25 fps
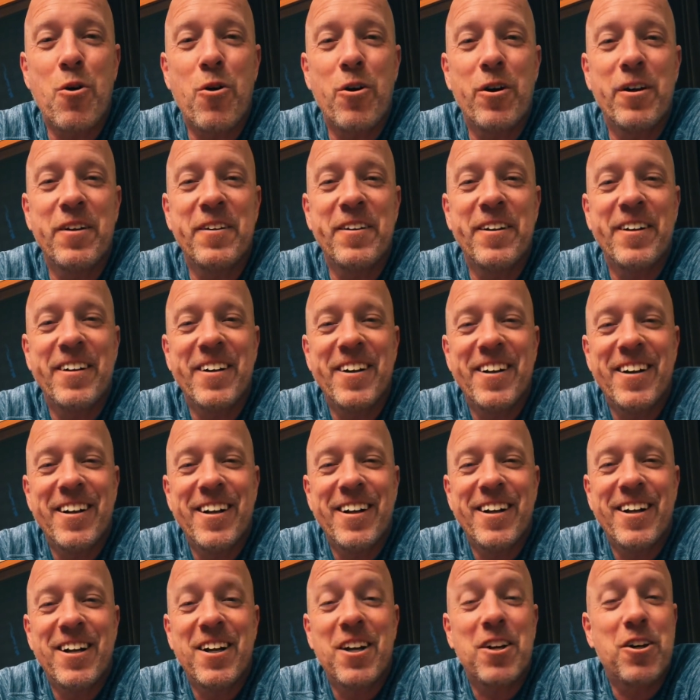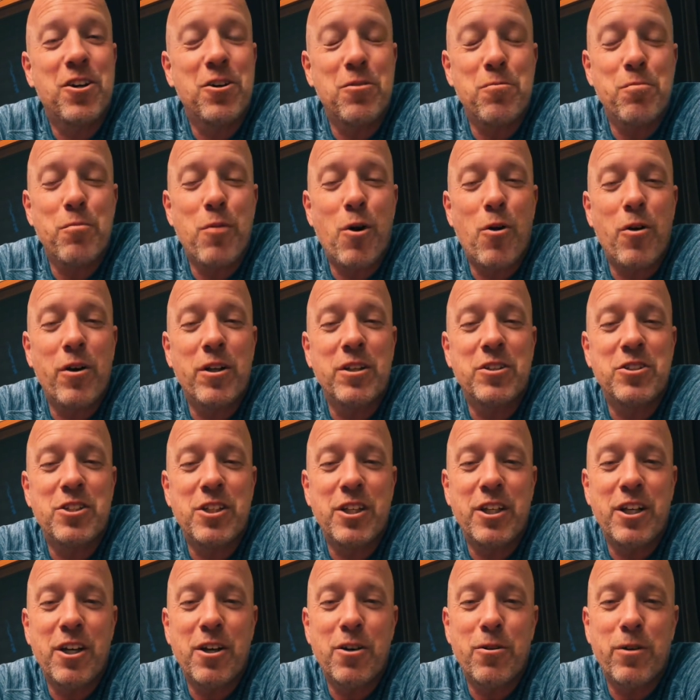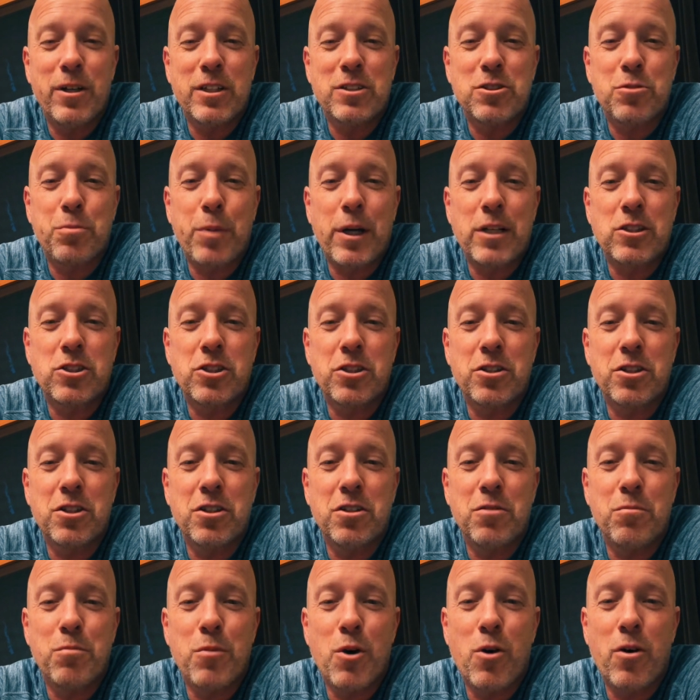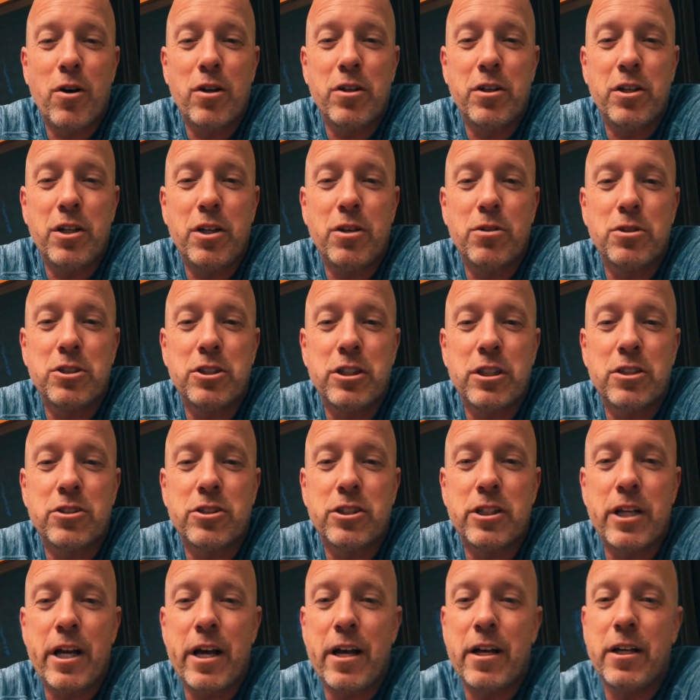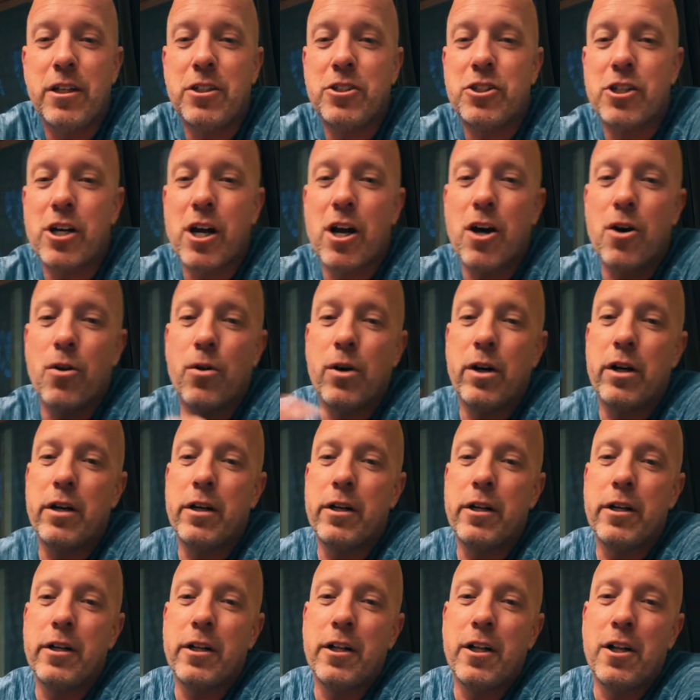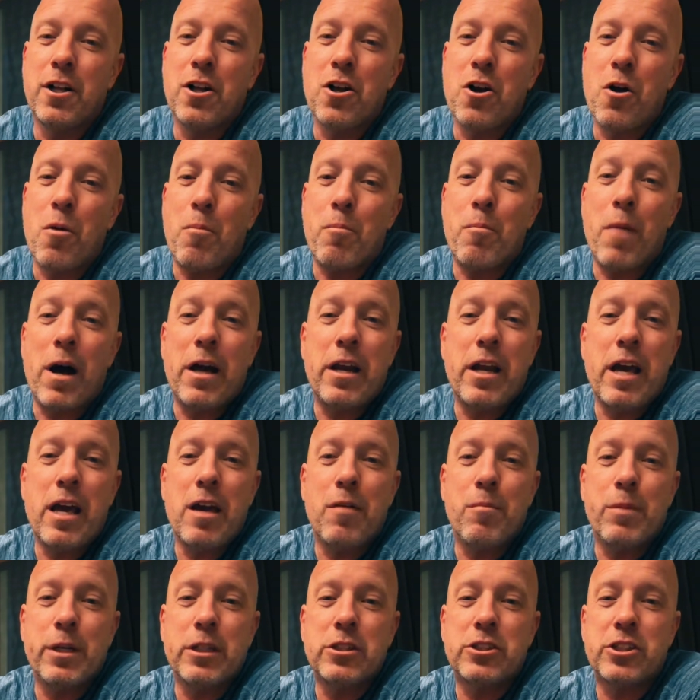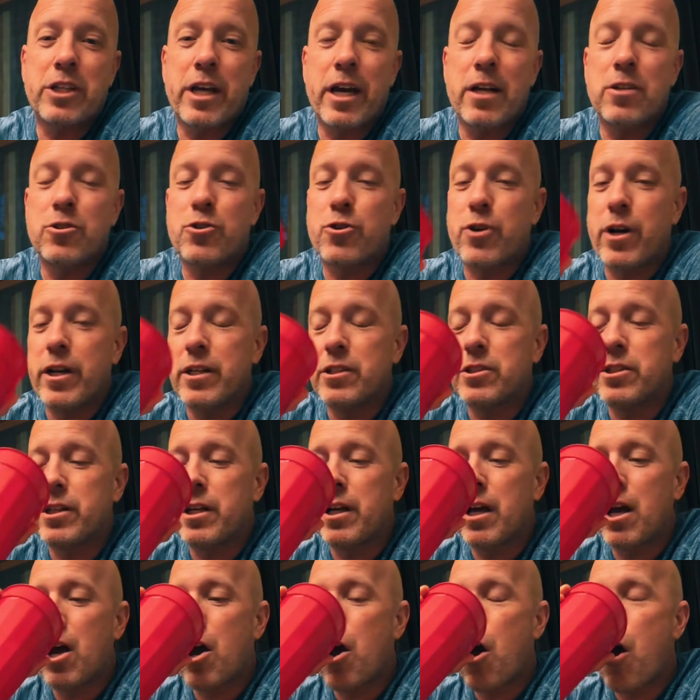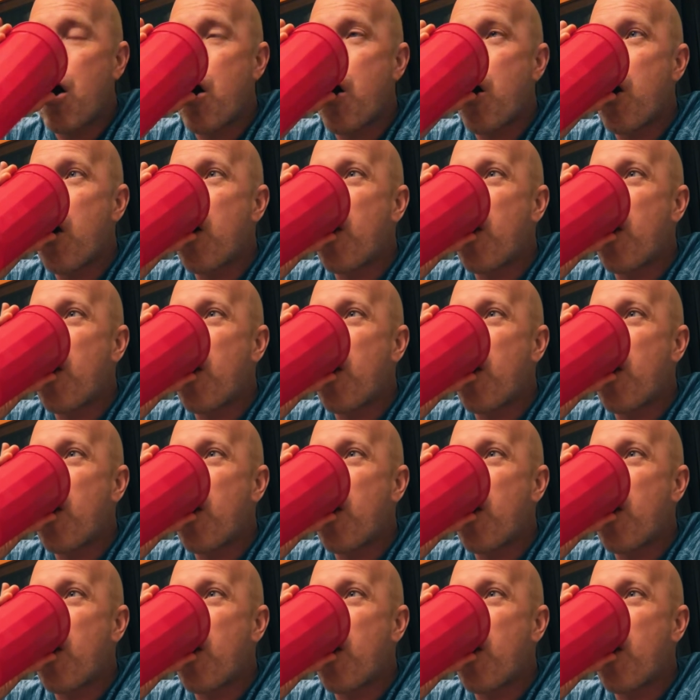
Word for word: good morning good morning to you and a special good morning to you cincinnati joe my name is ken tracy